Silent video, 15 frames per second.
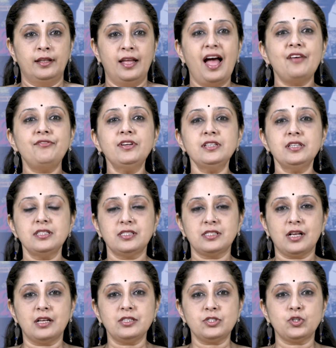Having
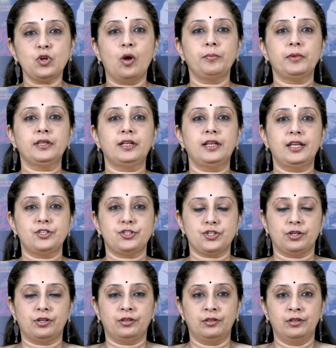discussed
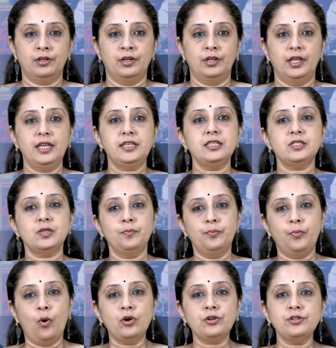nomenclature, it is
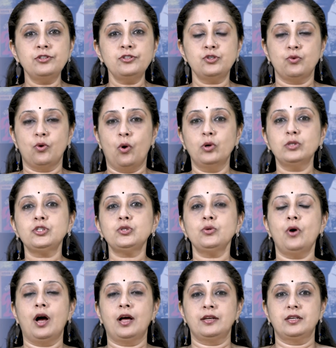important to
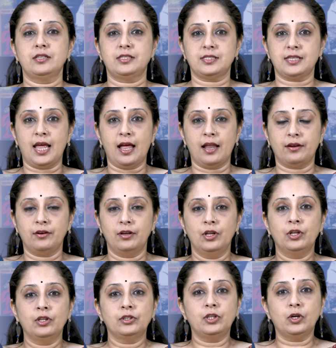also understand
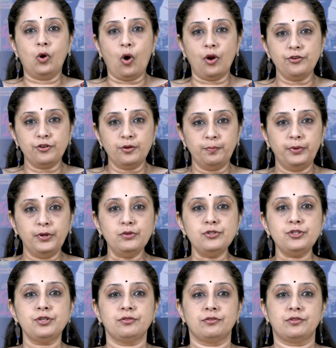the
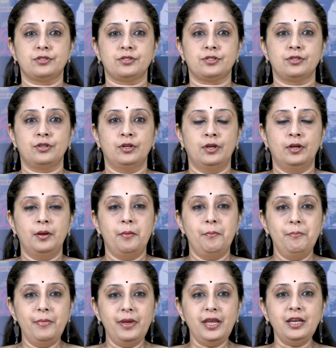contributions
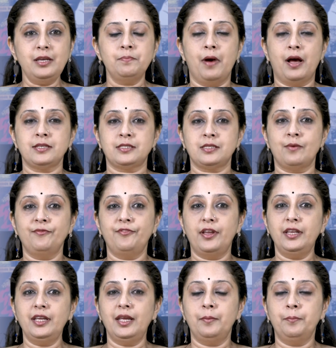made by some
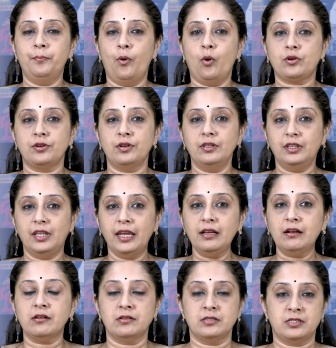very important
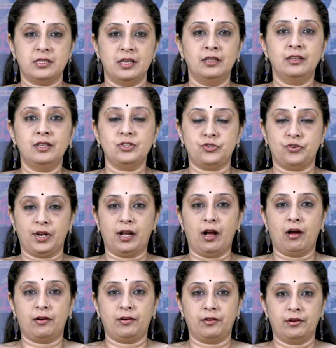thinkers in this
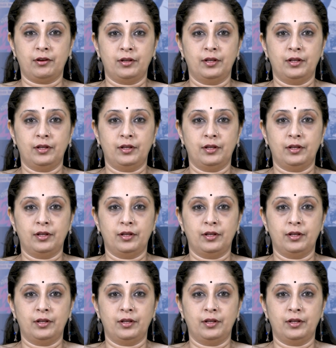regard.